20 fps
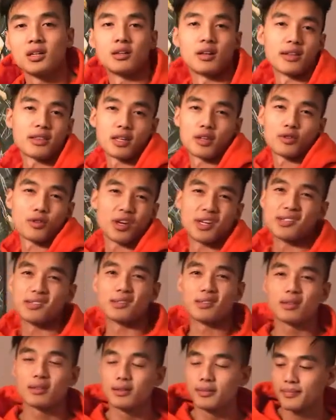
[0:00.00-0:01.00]
nothing
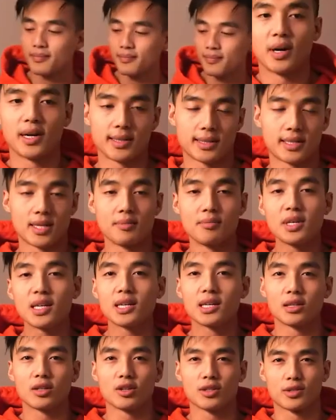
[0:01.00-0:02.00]
crazy. But to
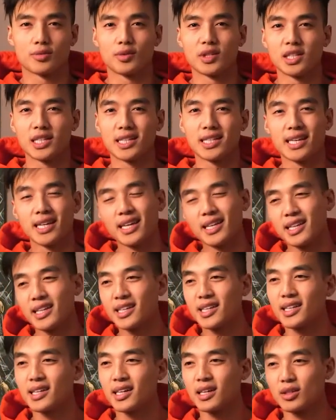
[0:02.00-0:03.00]
me, it looked really
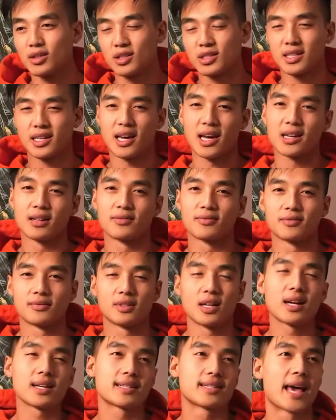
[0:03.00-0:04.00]
kitty. It looked kind
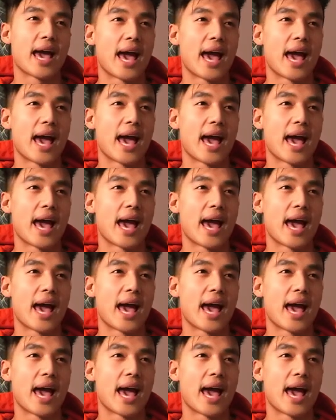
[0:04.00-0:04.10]
of, not